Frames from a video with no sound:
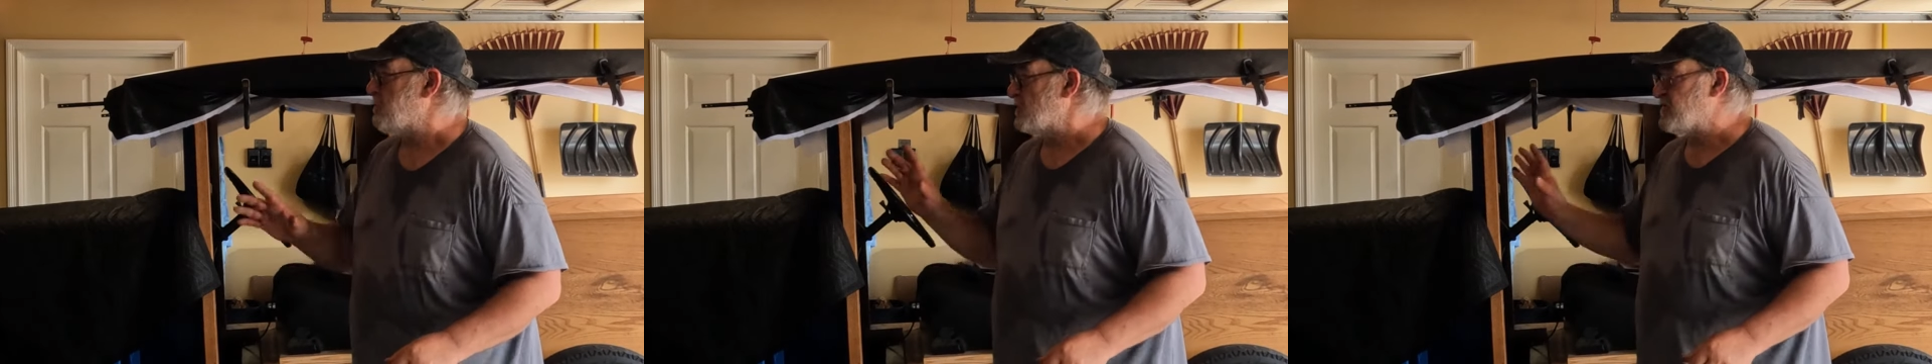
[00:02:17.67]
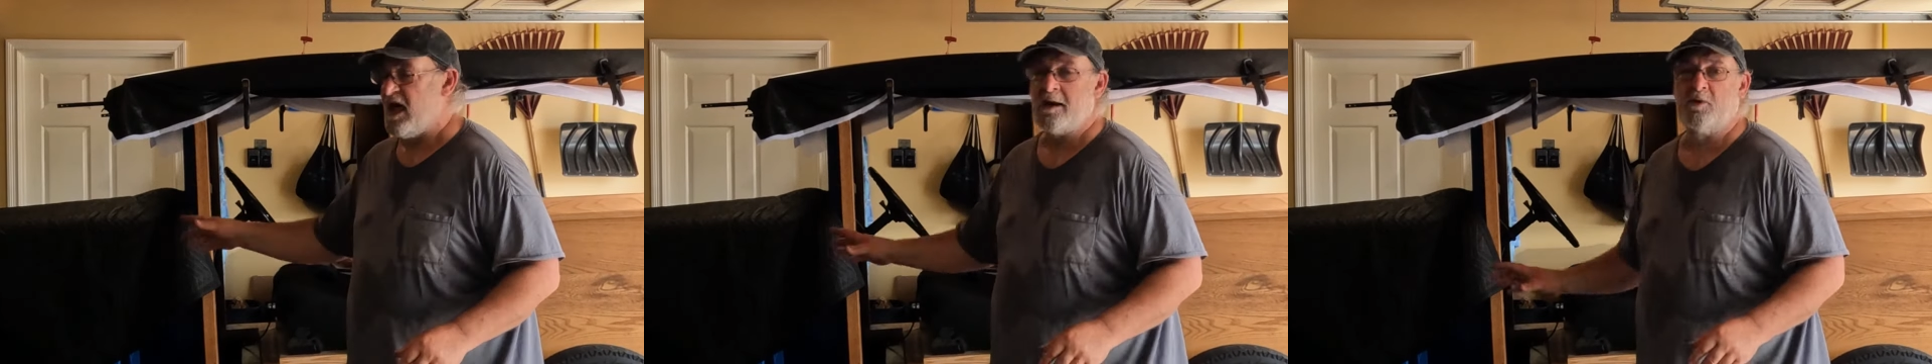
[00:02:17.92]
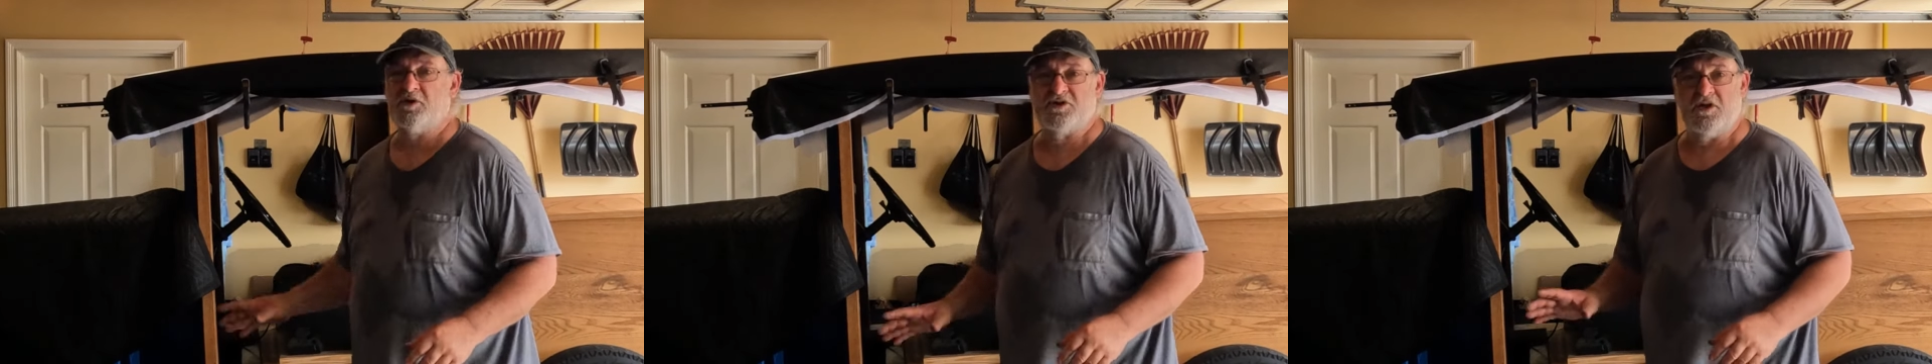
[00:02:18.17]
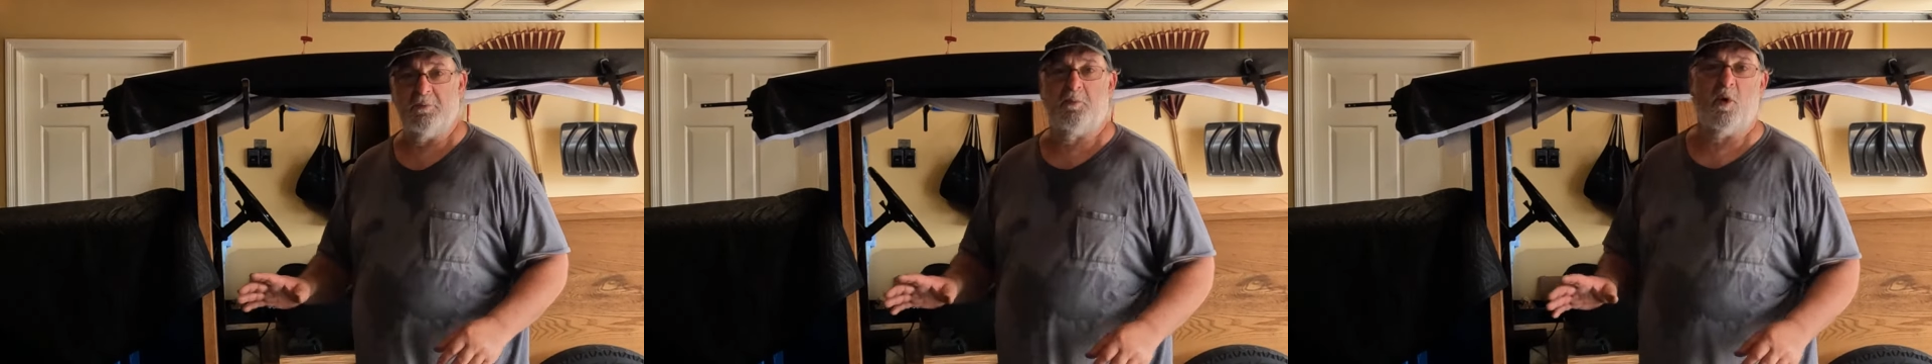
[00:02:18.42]
presentable
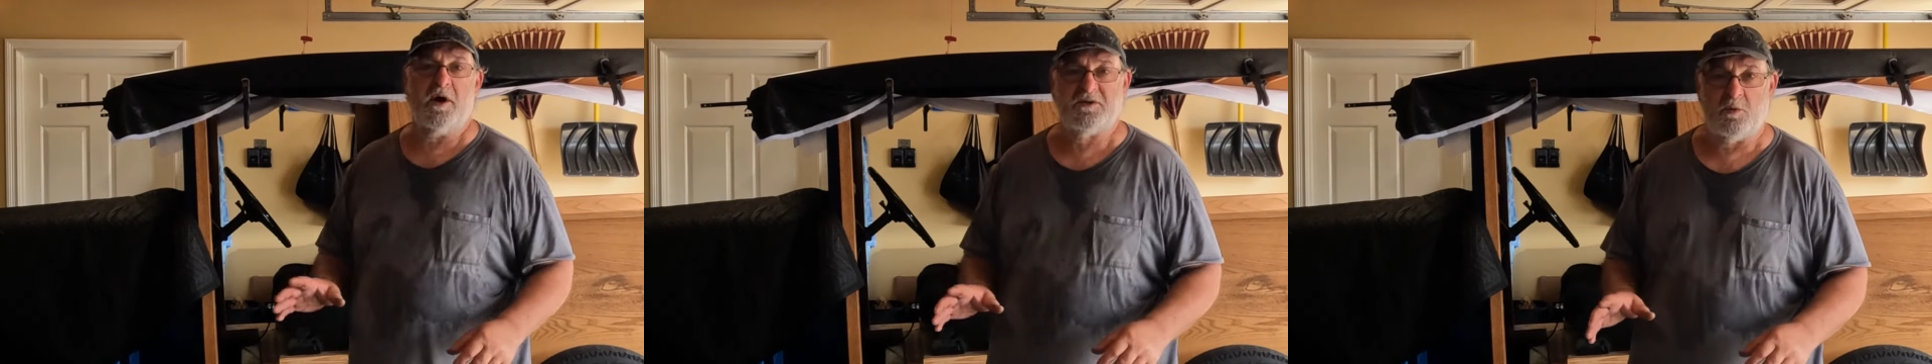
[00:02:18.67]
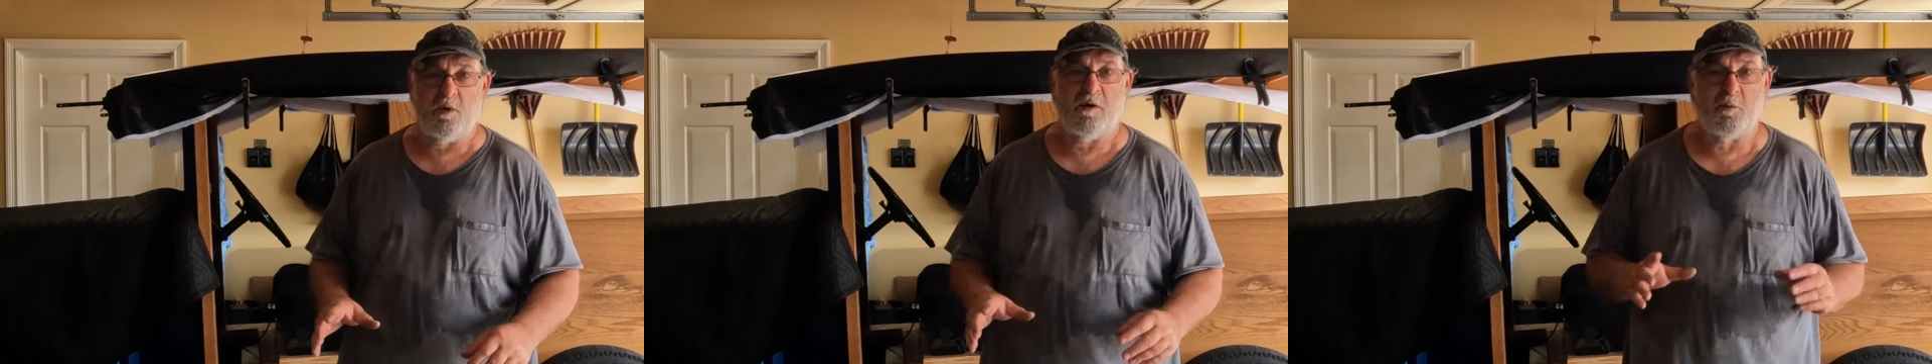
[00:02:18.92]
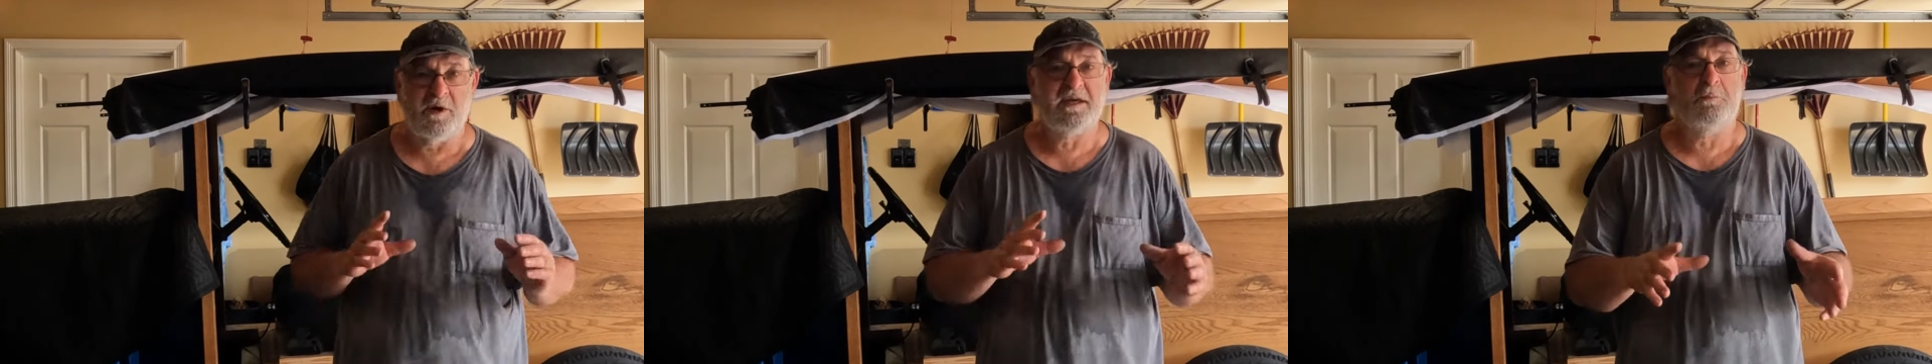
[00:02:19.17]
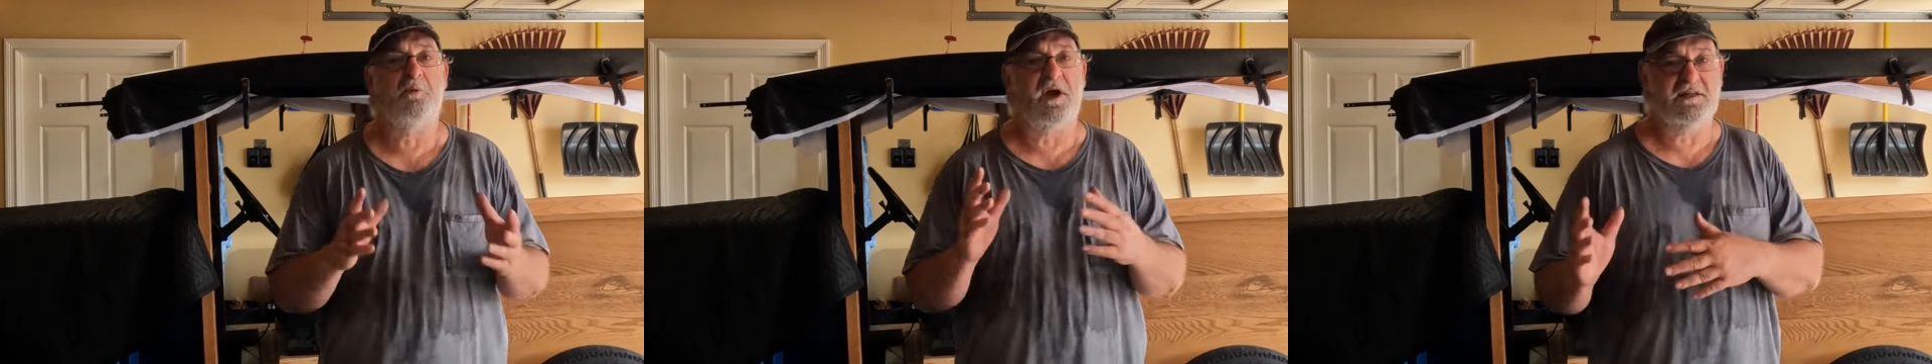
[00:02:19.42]
to the point to where we
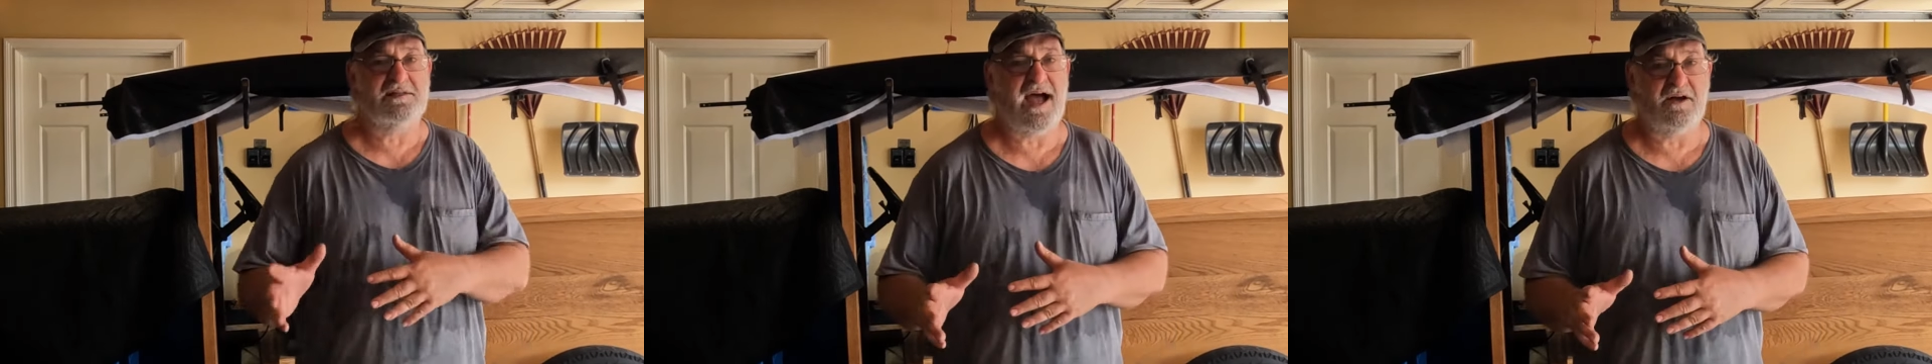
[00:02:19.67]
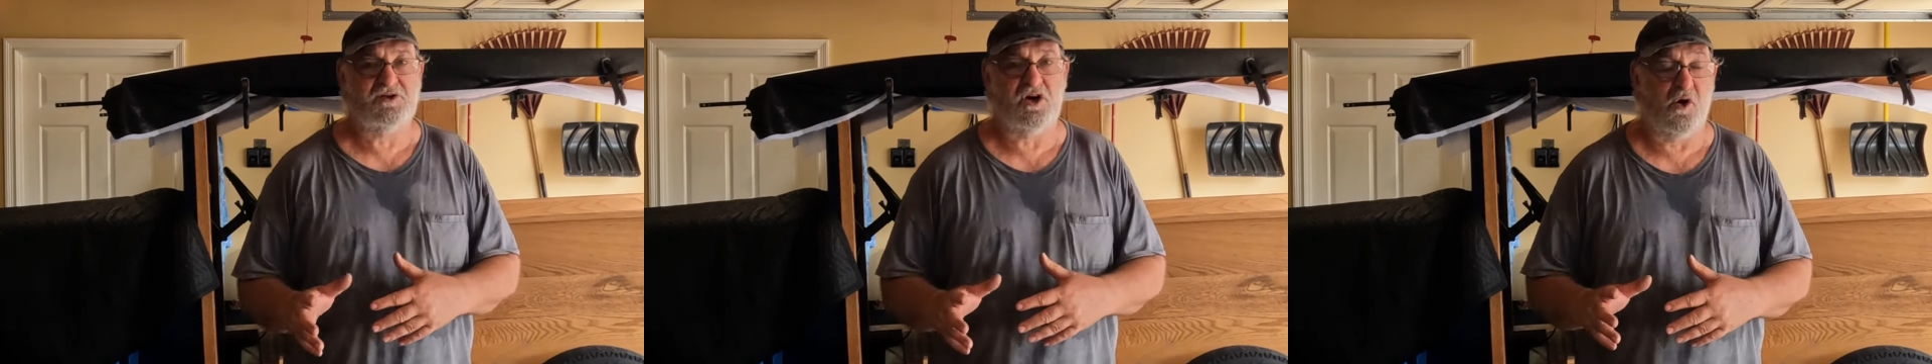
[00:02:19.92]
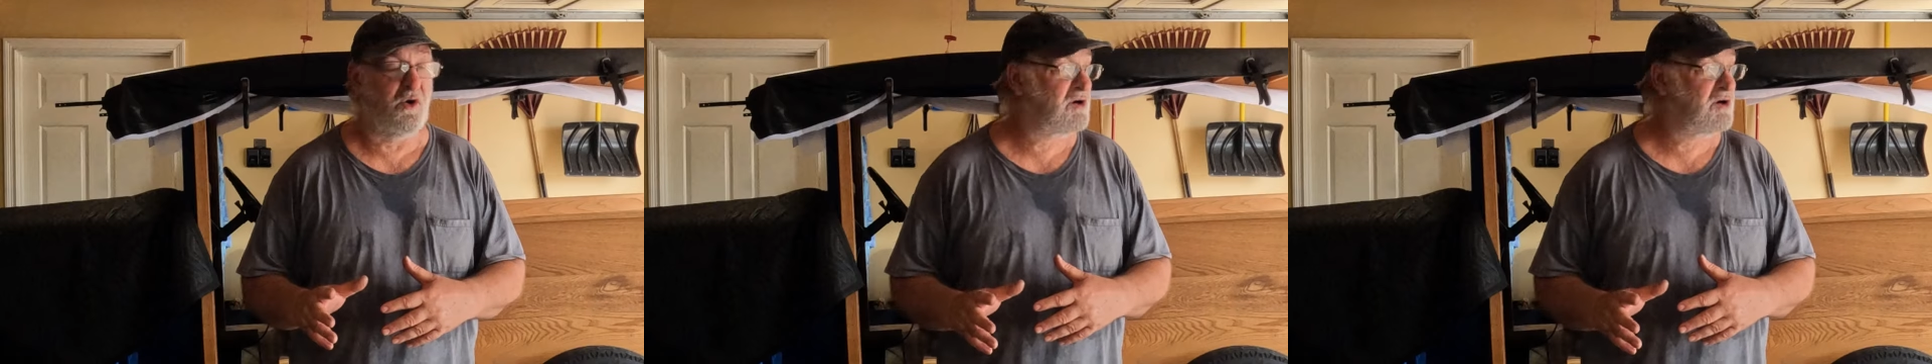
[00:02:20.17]
can bring it down to